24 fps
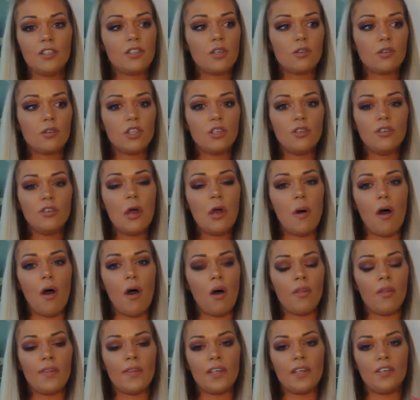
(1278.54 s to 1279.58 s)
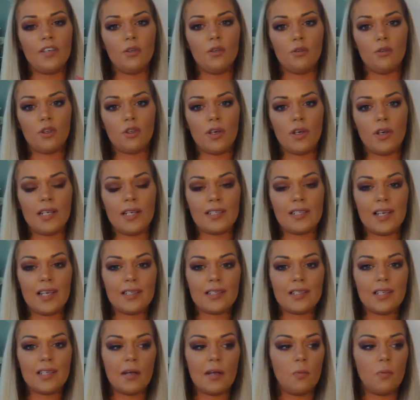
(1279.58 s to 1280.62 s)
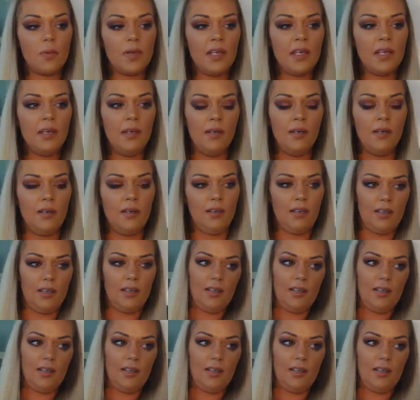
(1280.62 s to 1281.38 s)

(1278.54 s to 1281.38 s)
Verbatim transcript: so she'll know all the new trends it's like we